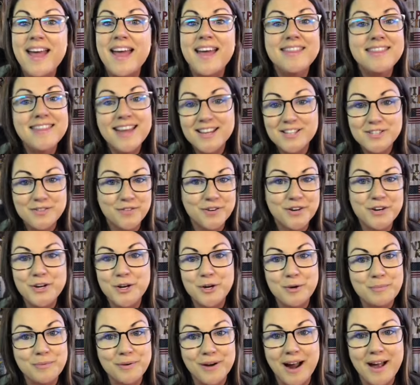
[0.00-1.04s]
And that's for
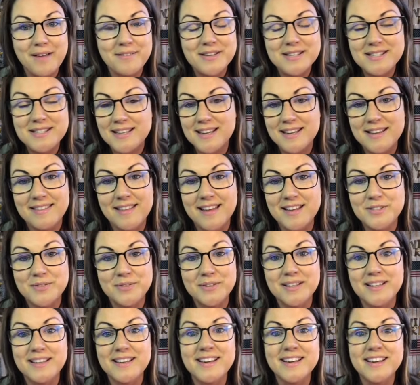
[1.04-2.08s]
your privacy, and that's
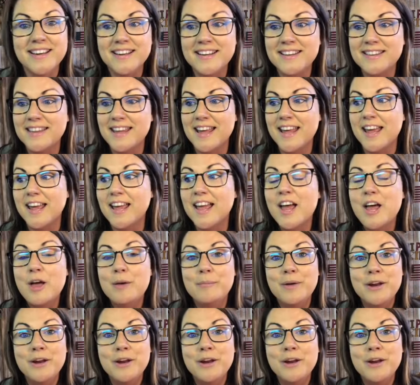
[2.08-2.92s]
really a good thing.